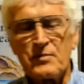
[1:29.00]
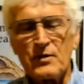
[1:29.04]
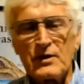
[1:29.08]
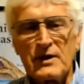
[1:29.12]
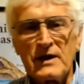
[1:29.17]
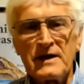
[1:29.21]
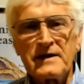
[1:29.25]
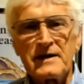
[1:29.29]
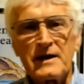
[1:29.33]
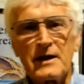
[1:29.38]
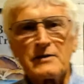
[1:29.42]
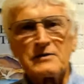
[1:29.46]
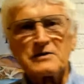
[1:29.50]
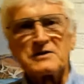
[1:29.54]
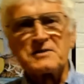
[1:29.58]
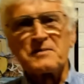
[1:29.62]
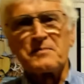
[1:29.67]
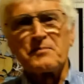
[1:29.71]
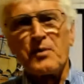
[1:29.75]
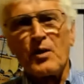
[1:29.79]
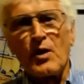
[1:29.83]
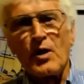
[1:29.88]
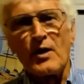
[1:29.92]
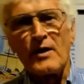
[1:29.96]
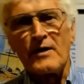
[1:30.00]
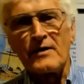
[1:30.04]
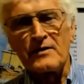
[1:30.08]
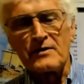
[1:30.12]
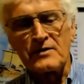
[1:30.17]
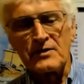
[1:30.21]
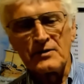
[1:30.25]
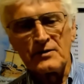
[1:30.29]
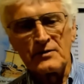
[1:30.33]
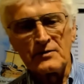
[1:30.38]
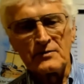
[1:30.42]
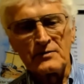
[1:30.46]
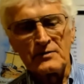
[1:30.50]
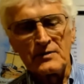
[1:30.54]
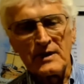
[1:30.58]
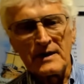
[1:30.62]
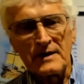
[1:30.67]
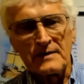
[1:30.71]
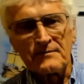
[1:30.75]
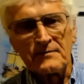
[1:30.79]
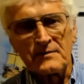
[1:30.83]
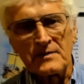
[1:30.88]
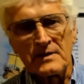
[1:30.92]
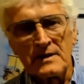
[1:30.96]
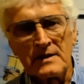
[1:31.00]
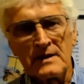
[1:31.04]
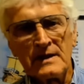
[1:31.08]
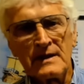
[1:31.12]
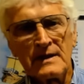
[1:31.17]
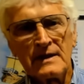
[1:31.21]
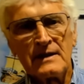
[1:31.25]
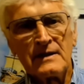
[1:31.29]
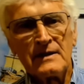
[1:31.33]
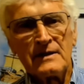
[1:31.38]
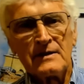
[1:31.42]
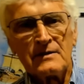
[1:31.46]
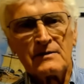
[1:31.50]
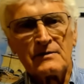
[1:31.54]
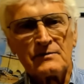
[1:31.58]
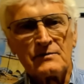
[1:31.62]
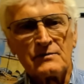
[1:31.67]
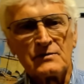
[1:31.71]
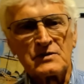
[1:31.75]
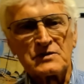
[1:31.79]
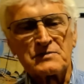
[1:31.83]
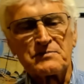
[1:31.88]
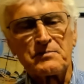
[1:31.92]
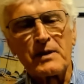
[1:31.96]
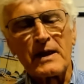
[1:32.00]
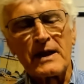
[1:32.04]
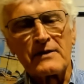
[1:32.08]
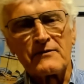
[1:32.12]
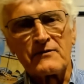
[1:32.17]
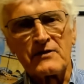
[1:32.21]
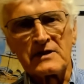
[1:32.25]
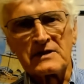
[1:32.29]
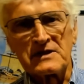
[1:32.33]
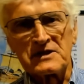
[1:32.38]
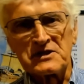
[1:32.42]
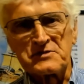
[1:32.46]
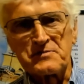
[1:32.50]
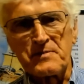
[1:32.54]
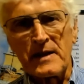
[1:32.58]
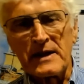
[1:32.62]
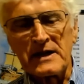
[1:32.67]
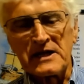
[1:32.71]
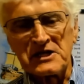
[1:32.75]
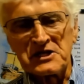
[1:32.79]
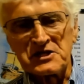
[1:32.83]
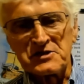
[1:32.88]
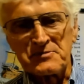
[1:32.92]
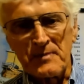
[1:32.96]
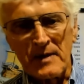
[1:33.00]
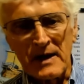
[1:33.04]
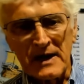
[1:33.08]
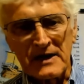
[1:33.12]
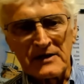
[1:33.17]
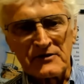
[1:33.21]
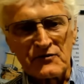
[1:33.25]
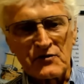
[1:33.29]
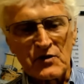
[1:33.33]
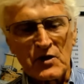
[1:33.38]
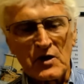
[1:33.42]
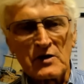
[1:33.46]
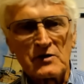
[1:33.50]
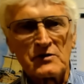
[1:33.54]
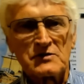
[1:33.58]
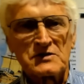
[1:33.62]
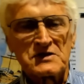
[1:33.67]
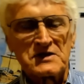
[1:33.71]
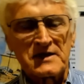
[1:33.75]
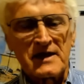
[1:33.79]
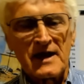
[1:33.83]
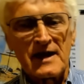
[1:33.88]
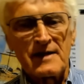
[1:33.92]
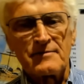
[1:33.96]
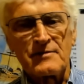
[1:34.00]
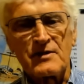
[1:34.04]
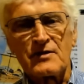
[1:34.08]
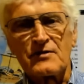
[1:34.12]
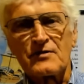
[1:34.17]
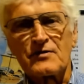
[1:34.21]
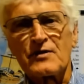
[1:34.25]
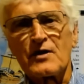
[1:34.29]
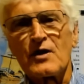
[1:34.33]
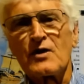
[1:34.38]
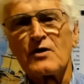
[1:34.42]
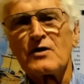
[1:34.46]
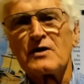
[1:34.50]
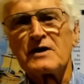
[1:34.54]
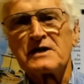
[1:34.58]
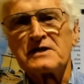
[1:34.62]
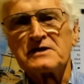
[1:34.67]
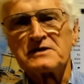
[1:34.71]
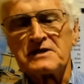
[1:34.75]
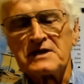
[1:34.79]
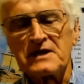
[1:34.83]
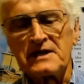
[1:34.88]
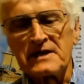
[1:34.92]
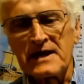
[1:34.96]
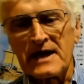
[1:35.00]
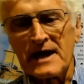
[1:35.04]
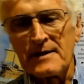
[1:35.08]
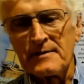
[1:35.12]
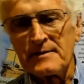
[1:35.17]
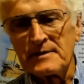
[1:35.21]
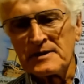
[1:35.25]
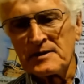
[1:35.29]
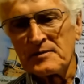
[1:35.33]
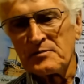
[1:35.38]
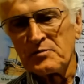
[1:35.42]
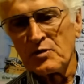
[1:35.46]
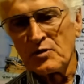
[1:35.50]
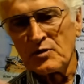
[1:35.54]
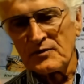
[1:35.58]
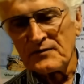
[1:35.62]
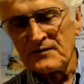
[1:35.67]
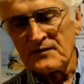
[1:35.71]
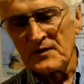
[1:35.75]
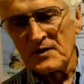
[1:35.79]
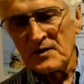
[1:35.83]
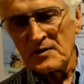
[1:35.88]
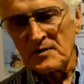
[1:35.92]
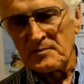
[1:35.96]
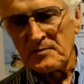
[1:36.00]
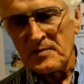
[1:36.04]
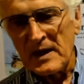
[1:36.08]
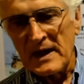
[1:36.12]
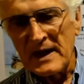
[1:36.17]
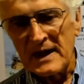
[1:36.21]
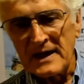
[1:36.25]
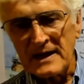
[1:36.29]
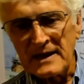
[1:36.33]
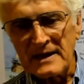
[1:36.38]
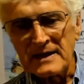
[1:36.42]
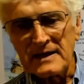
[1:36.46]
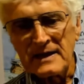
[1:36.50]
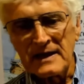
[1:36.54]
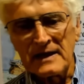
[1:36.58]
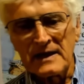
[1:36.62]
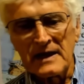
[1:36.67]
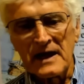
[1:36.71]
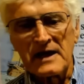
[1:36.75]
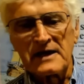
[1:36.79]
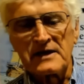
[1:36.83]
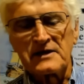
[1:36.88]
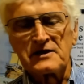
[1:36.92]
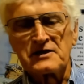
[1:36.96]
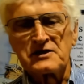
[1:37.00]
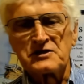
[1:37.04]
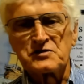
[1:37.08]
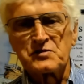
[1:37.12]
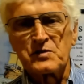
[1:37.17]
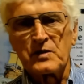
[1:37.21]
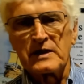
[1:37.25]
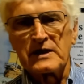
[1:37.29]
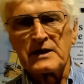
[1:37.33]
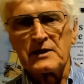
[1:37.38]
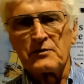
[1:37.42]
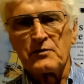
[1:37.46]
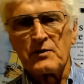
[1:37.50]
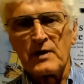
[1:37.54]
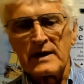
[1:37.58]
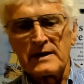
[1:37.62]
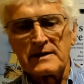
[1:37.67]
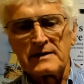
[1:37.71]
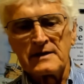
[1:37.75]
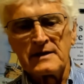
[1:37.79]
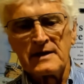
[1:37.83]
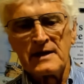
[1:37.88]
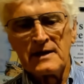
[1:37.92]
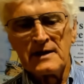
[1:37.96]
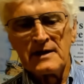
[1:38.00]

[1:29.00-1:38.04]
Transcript: Benito was a pirate who was plundering the Spanish Main, trying to escape the authorities. He came into Port Phillip Bay in 1821.